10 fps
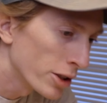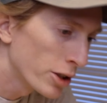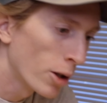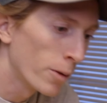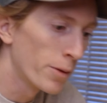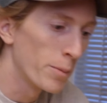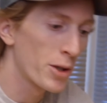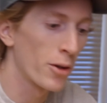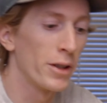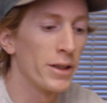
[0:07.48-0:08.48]
to go from
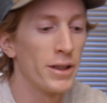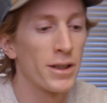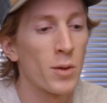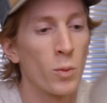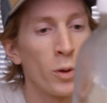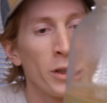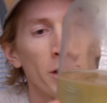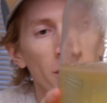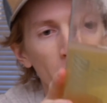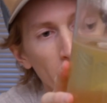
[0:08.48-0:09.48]
turning this
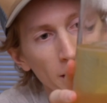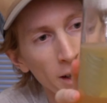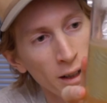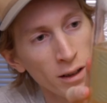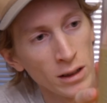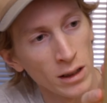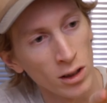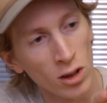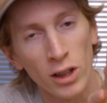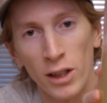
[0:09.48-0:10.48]
weird
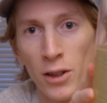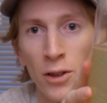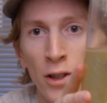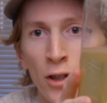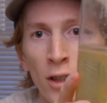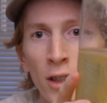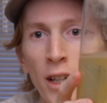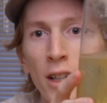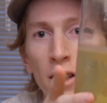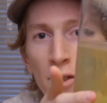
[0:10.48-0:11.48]
alien-looking creature
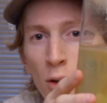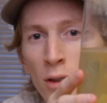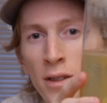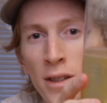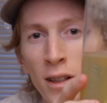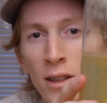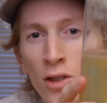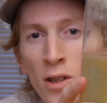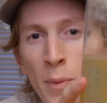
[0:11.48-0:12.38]
into a delicious